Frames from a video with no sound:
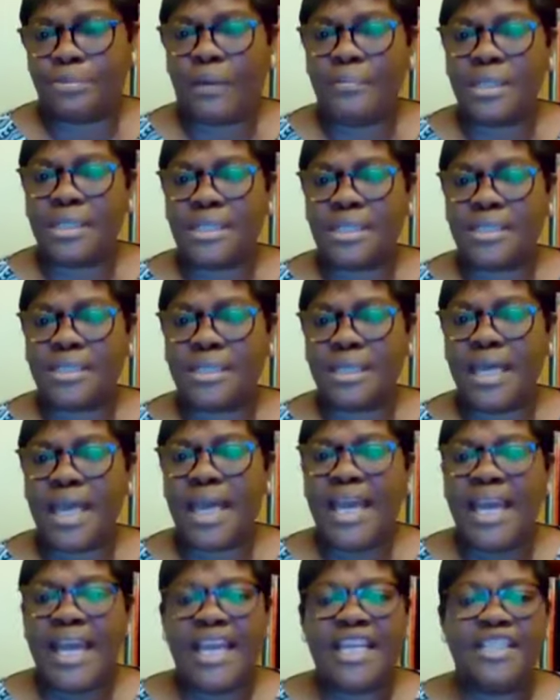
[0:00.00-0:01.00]
promises.
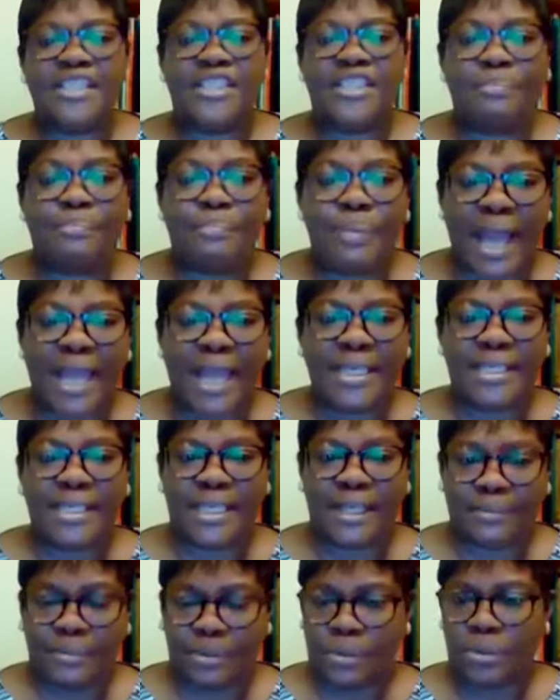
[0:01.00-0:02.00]
He's
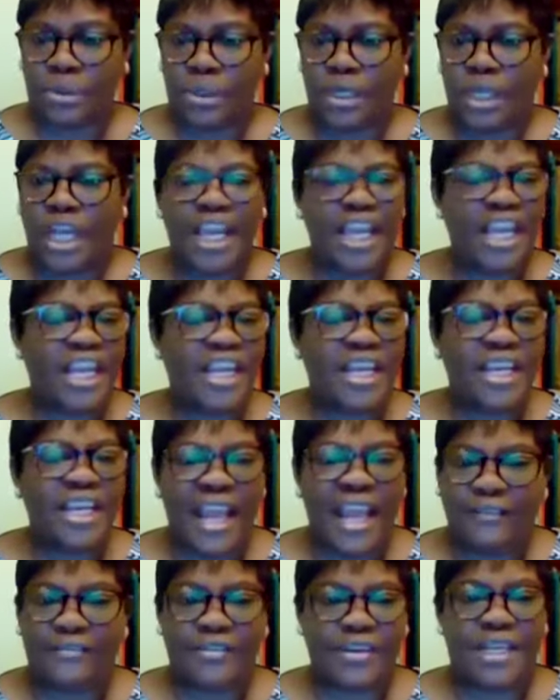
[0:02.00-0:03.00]
dependable. He
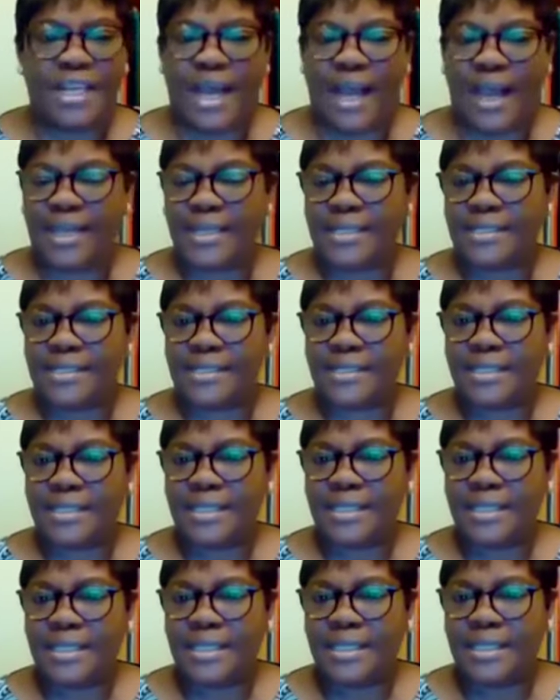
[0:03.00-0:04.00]
never lies.
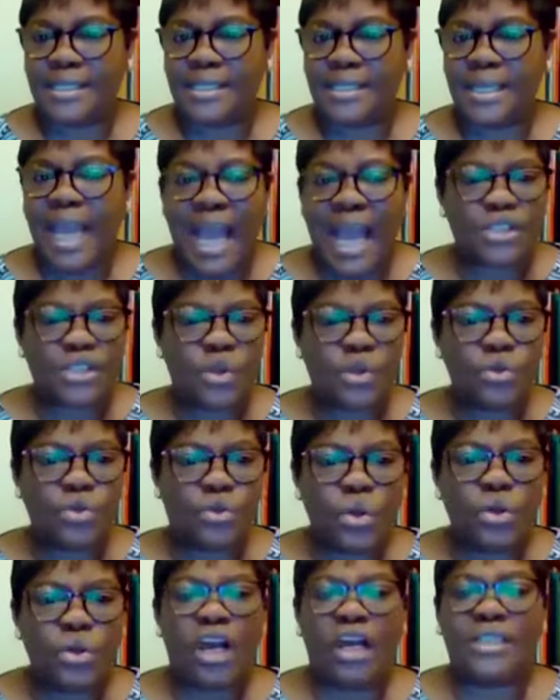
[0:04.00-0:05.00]
And so
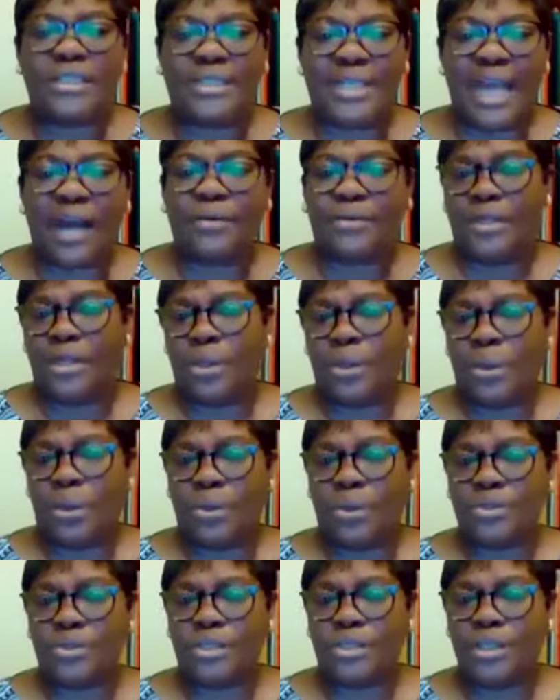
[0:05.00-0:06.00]
do not doubt the
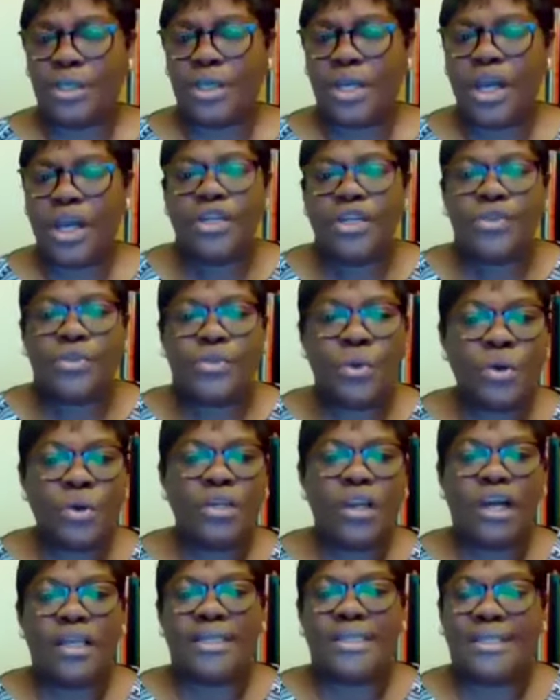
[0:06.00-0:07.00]
Lord. Do
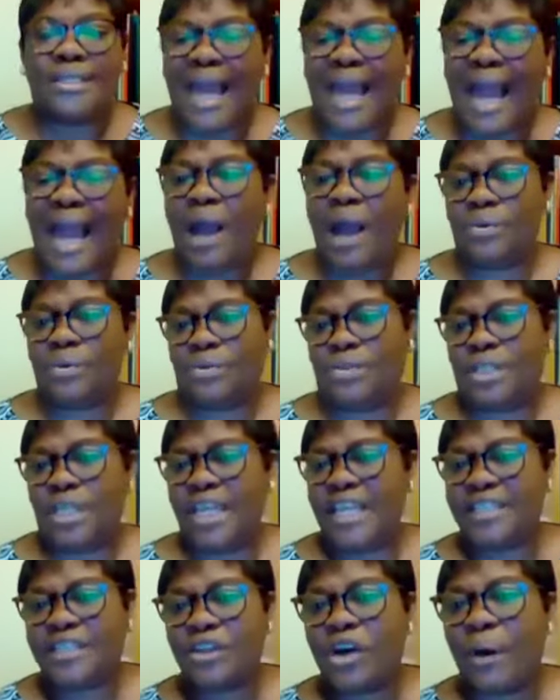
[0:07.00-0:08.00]
not doubt
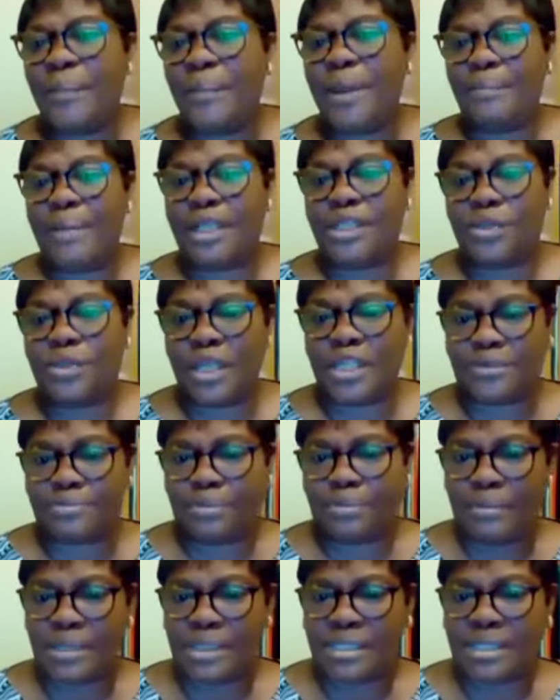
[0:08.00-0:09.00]
his commitment to his
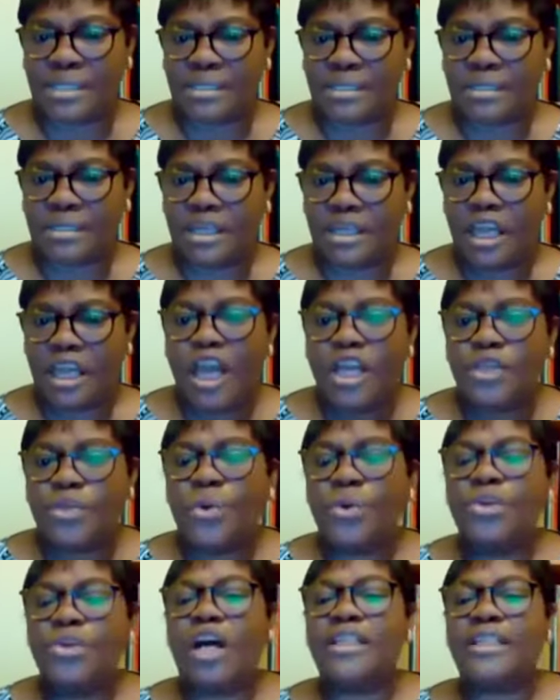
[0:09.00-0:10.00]
promises.
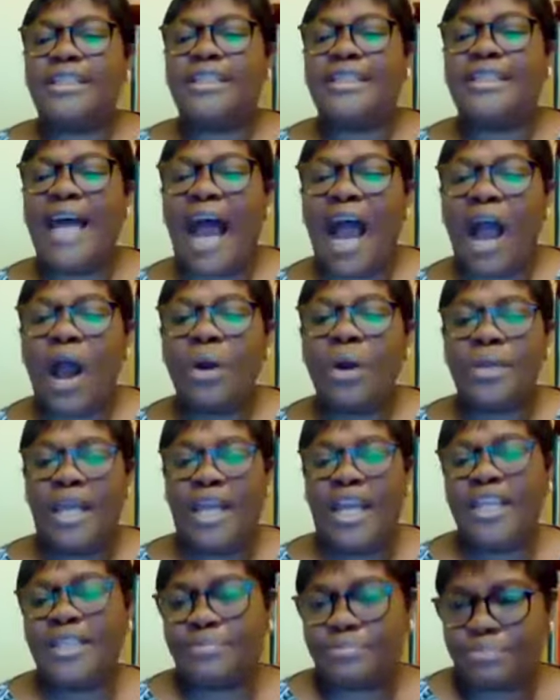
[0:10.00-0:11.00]
Do not doubt
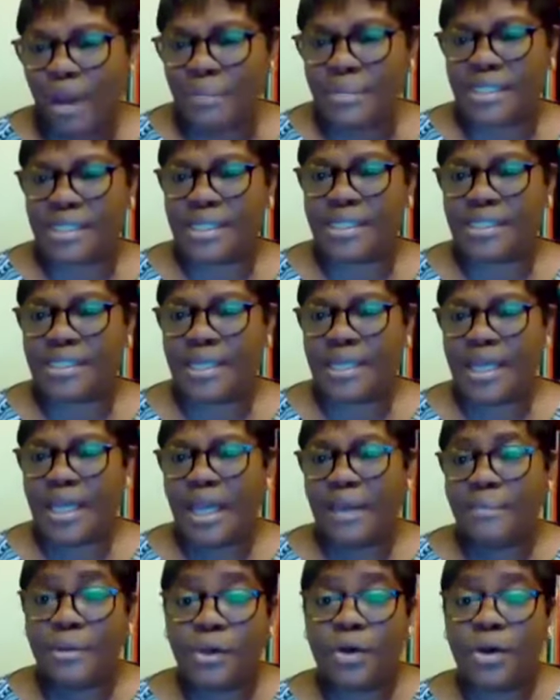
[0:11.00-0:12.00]
his promises
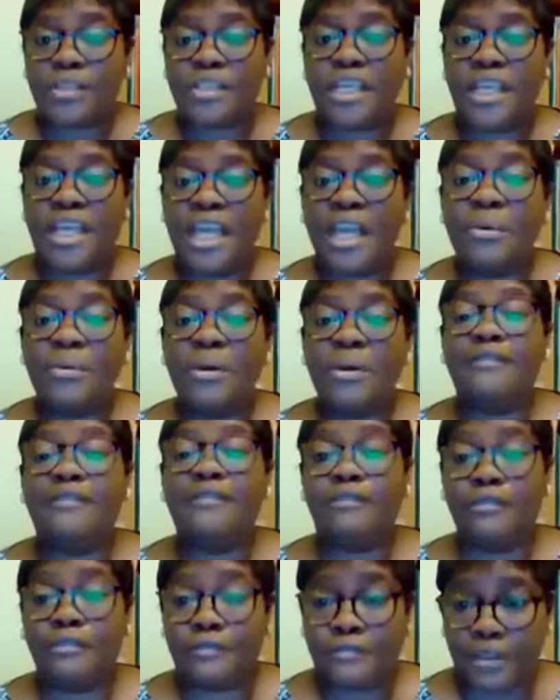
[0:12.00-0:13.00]
because he will
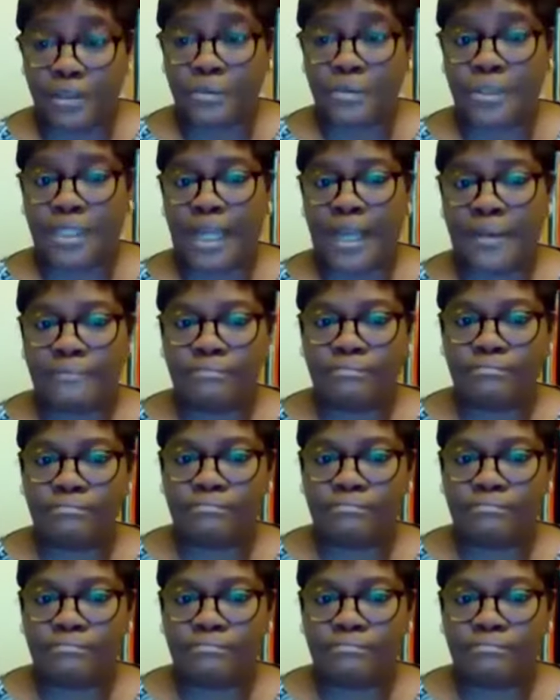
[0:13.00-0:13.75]
fulfill them.